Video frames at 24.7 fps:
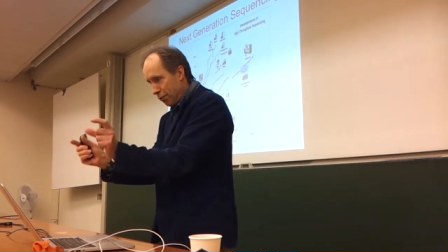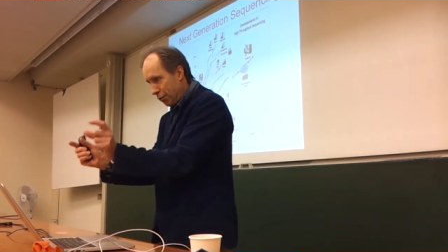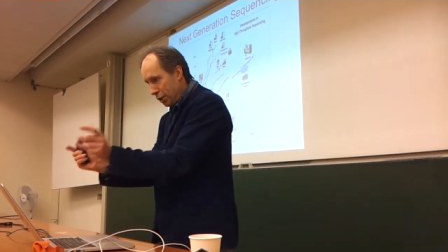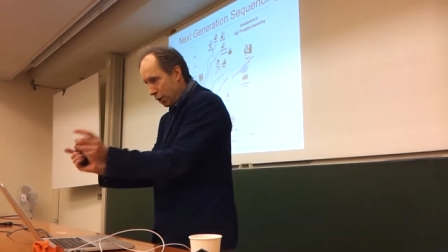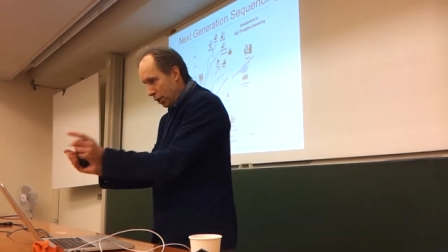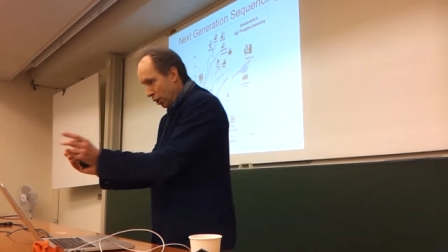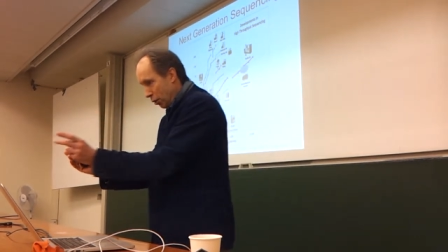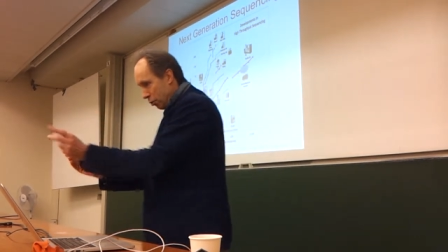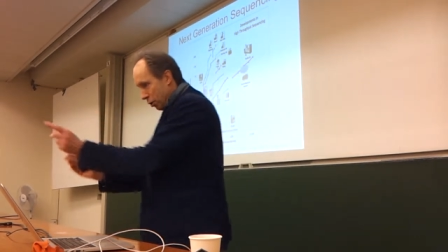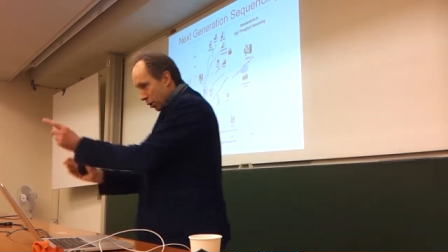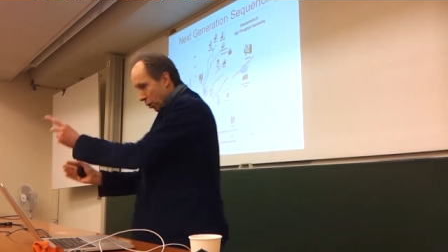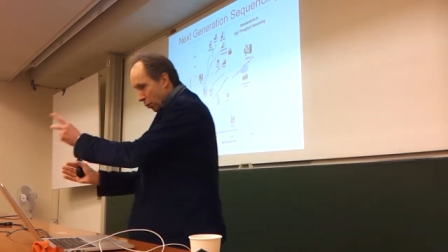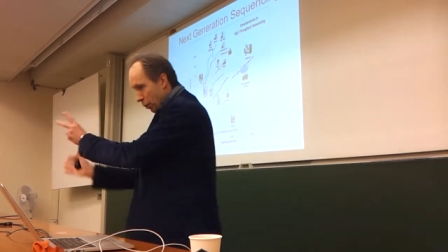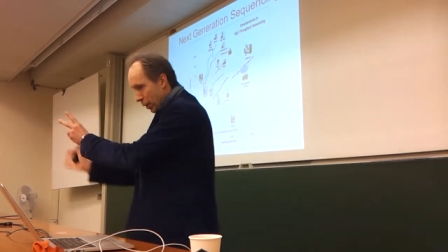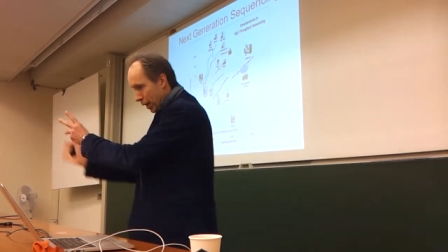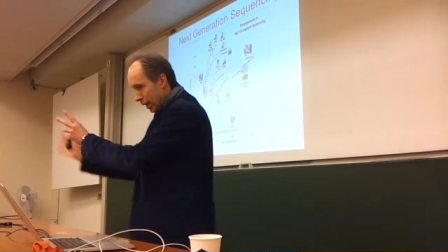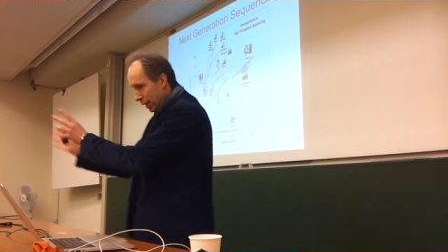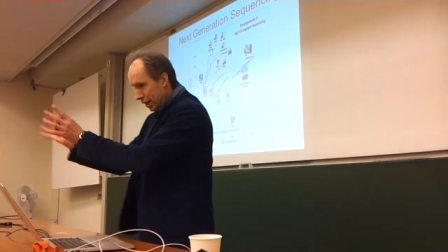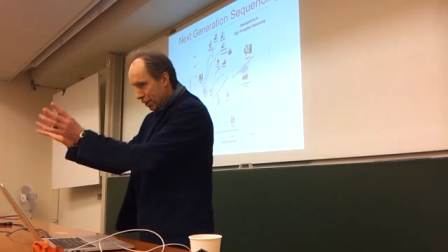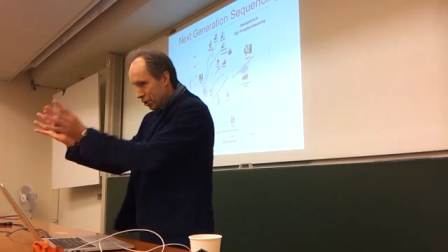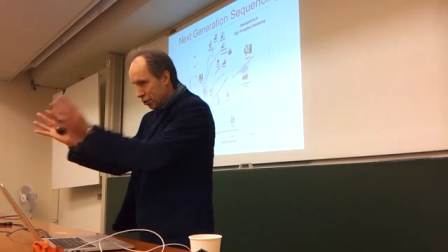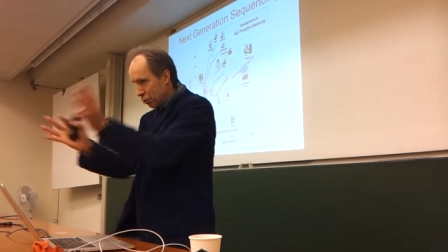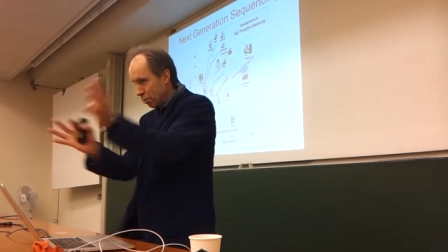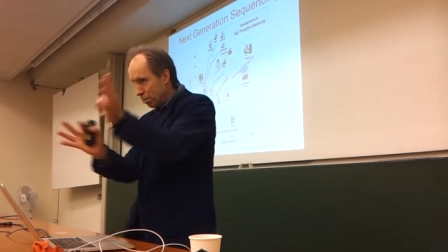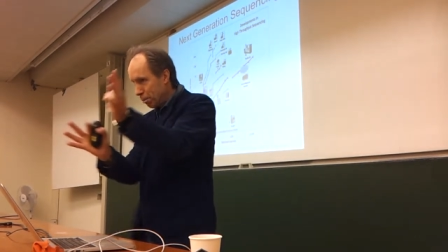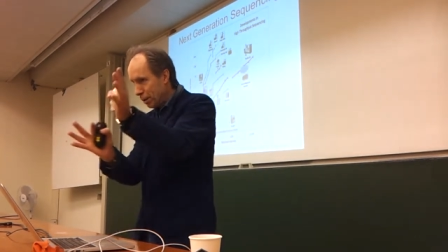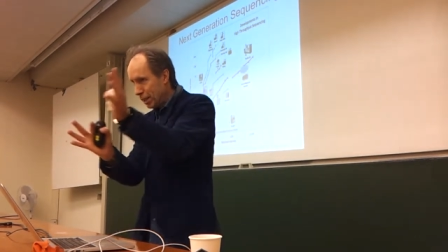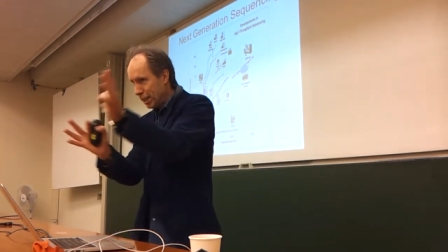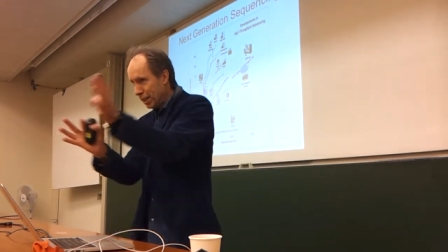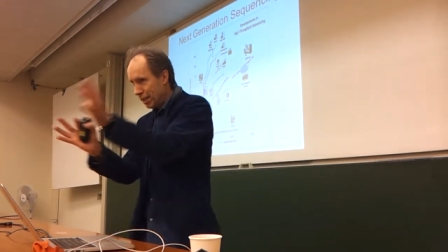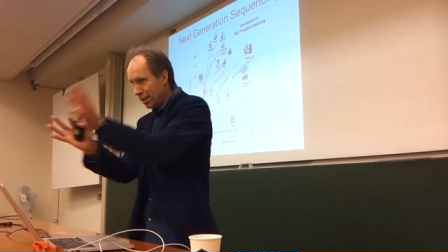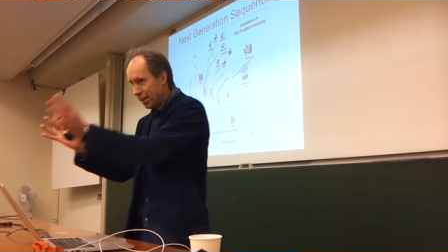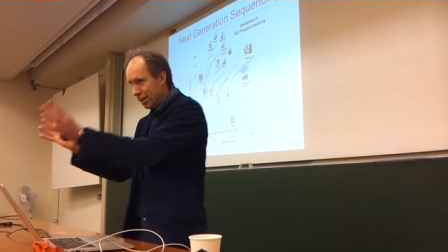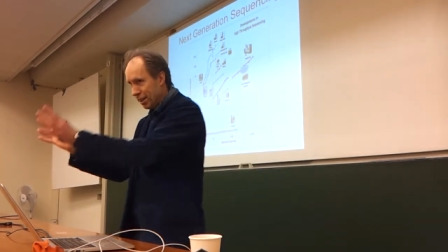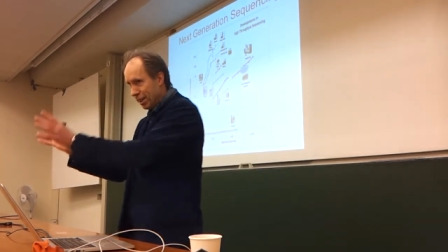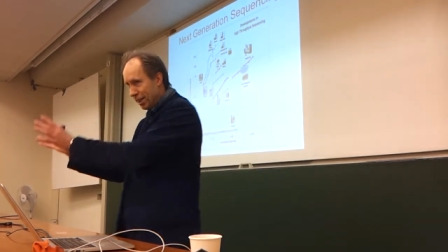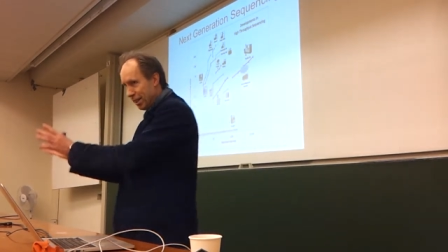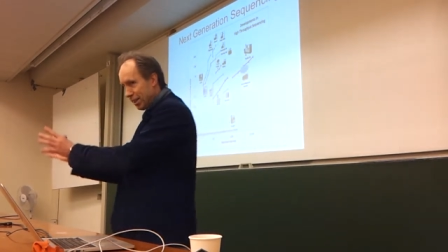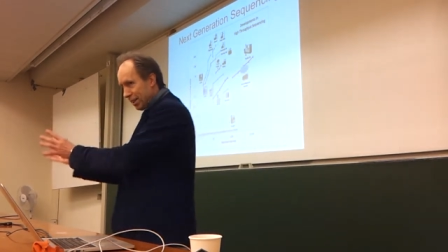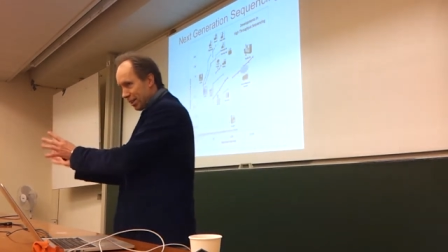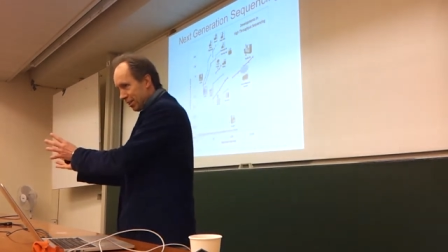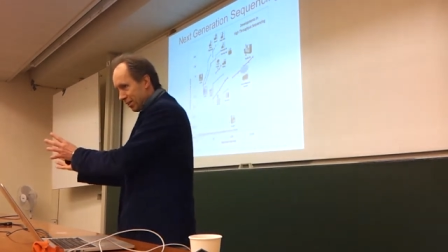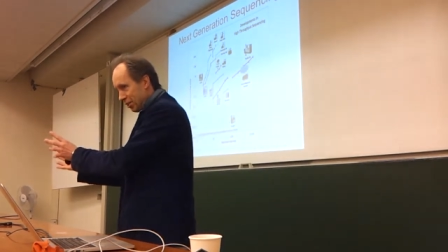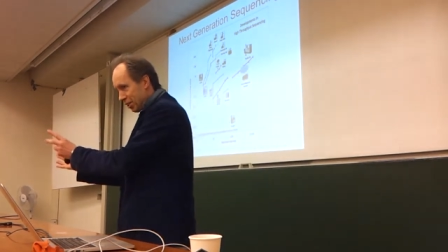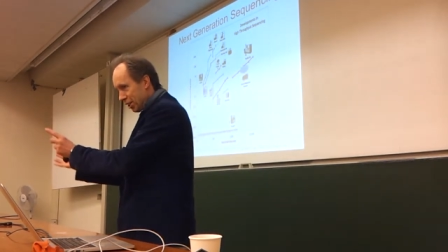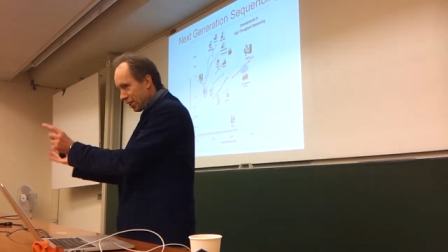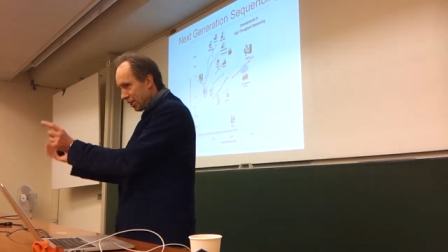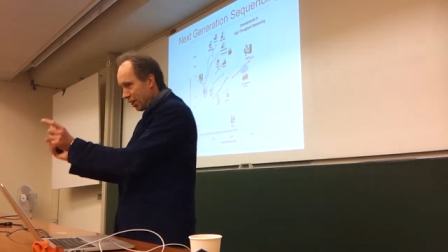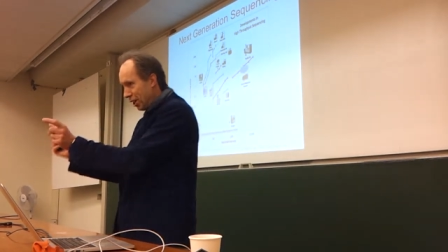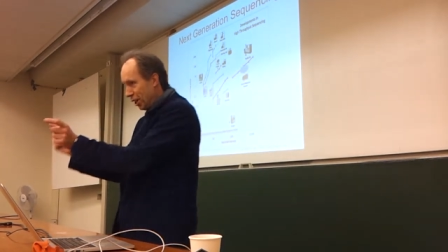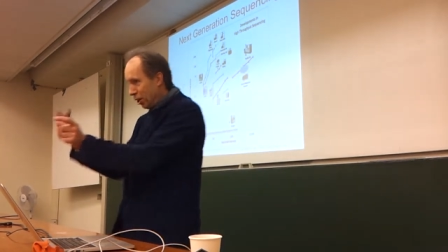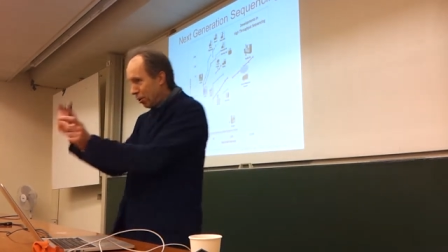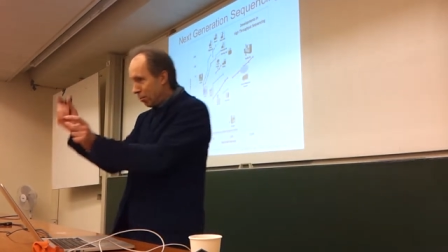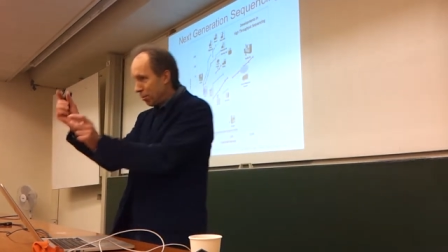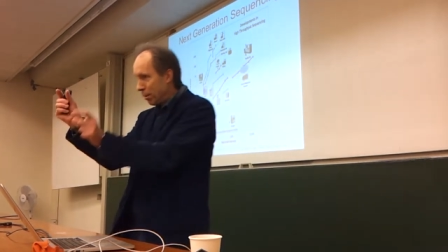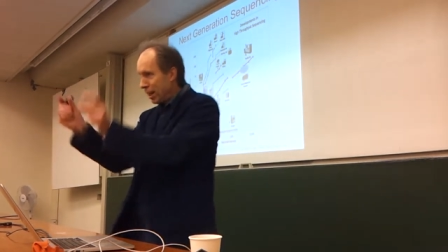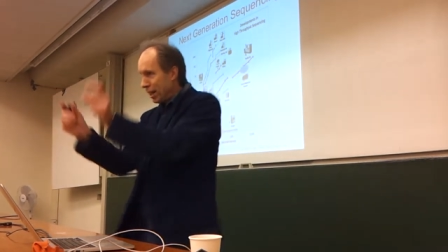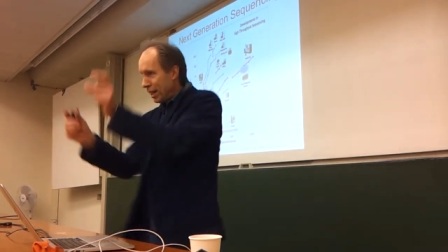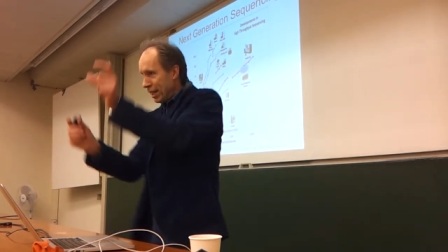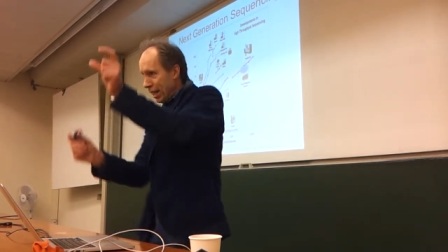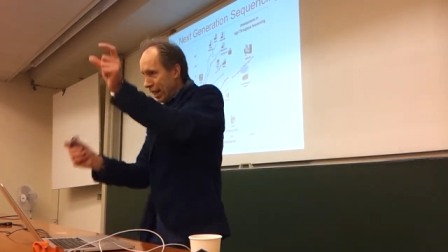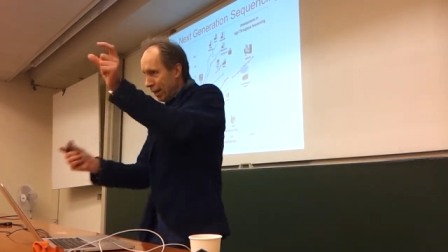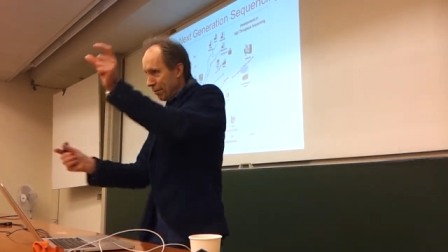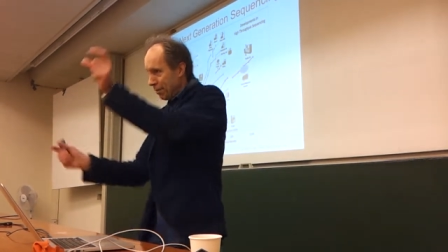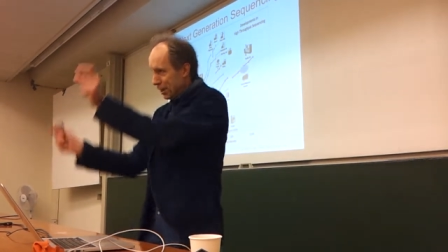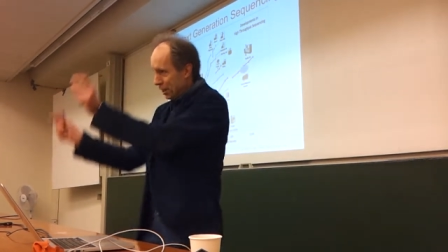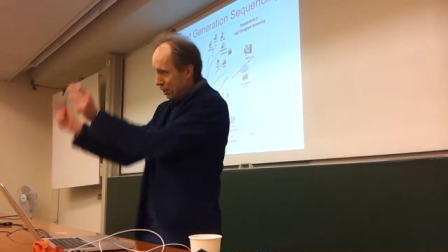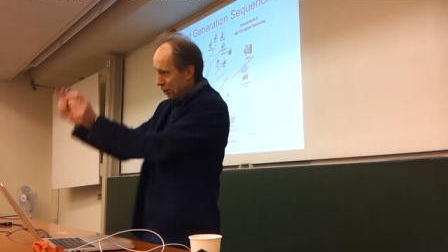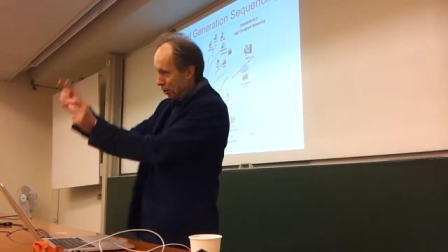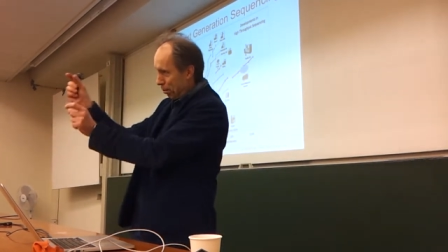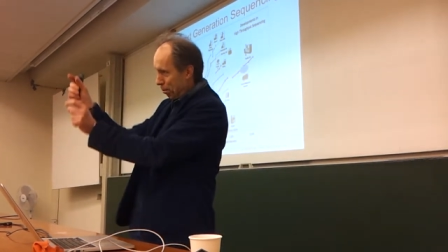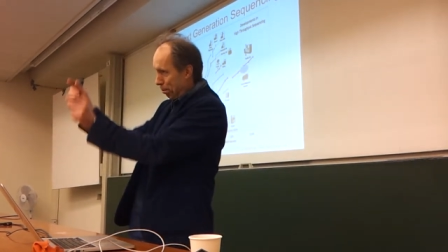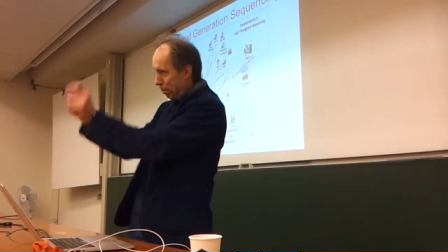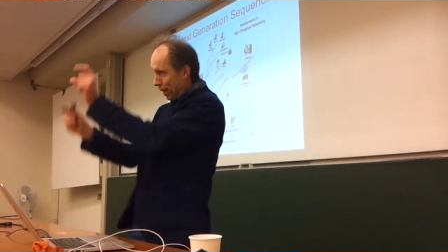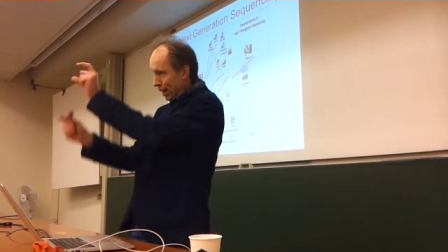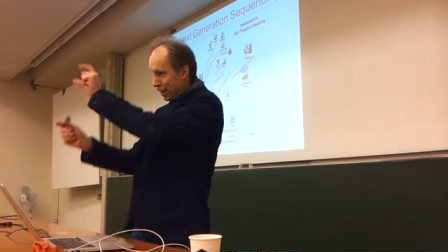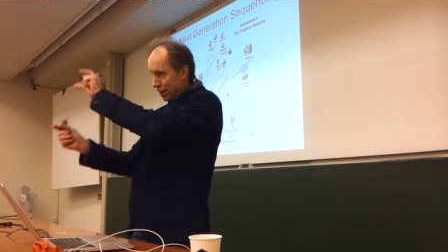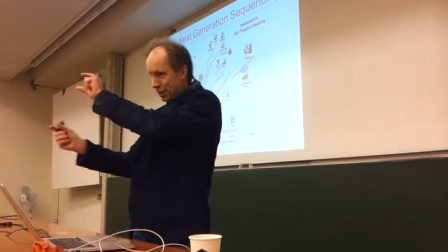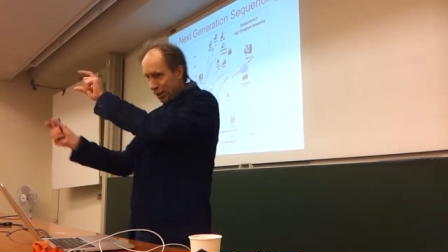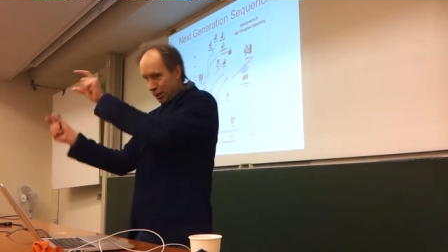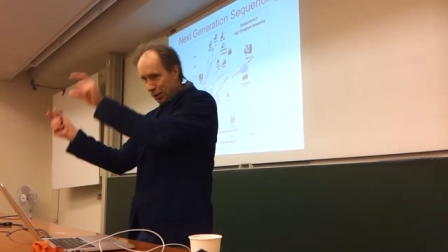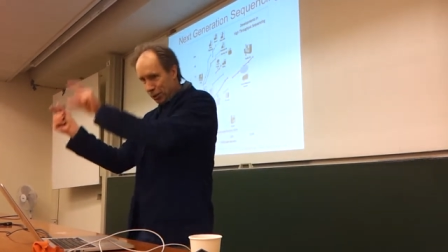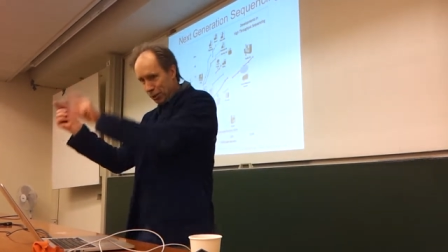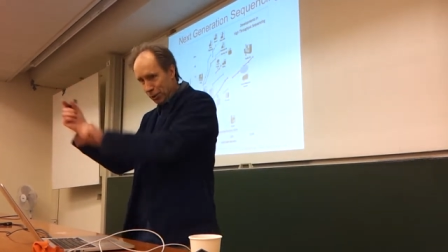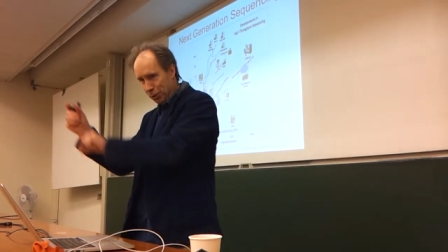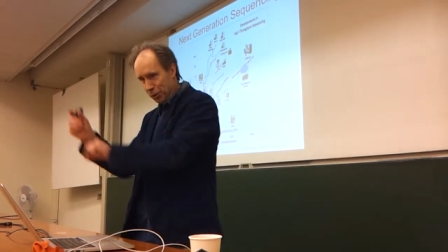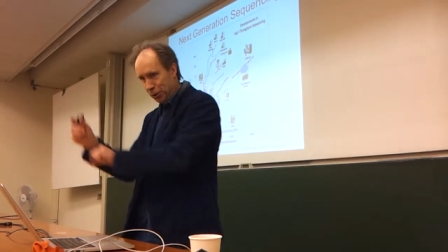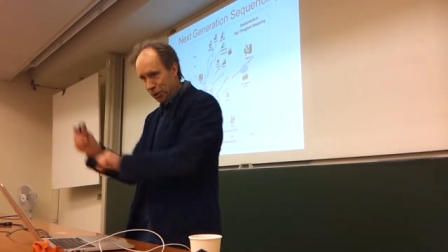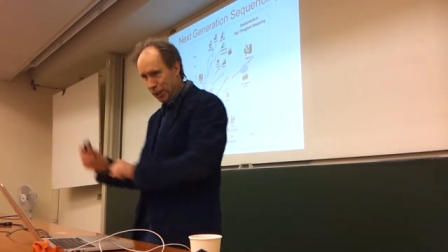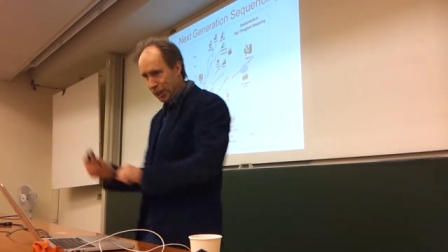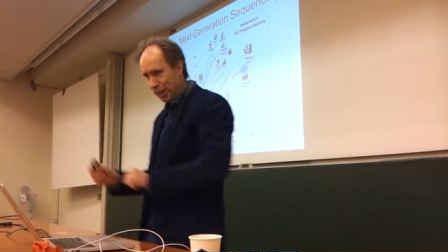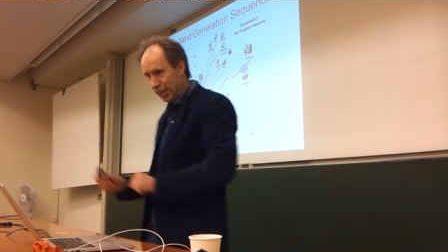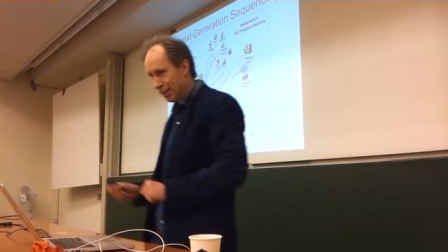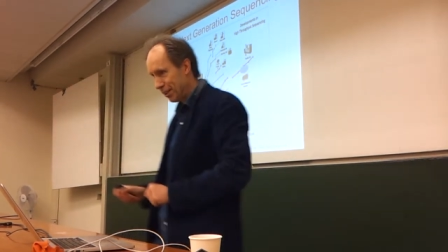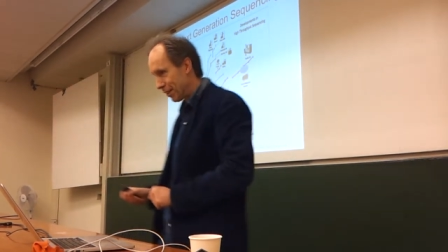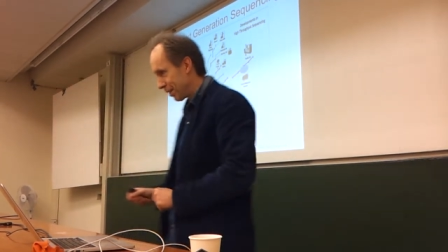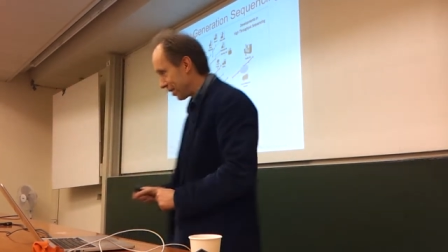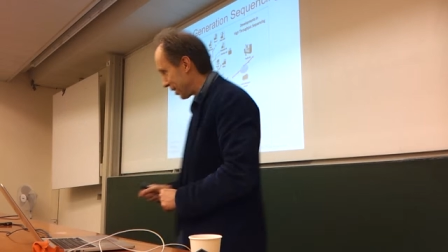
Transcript: We don't know where they should be in the, in the genome, and we need to paste it all together,